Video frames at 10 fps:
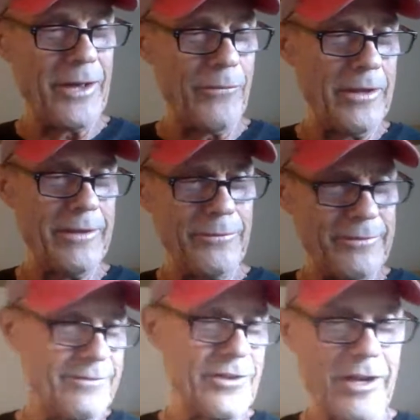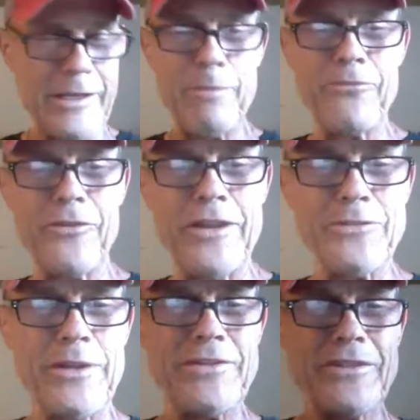We saw a couple friends
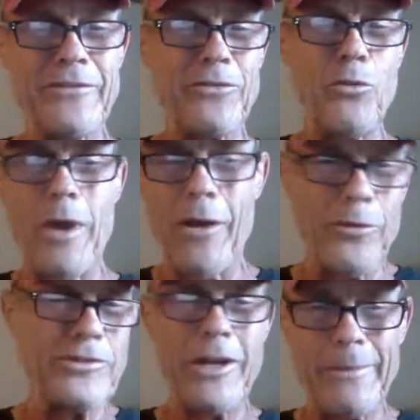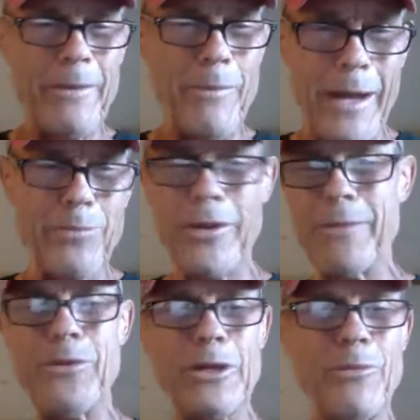we hadn't seen for a while. And we're talking about Mai
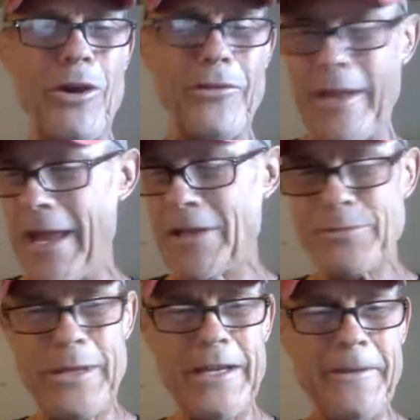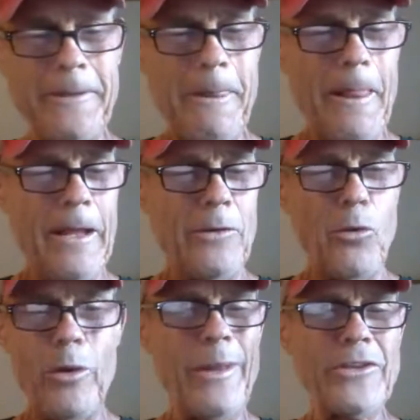playing pickleball. And they asked me,
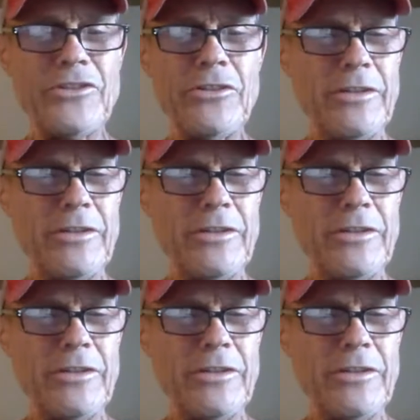well, what about you?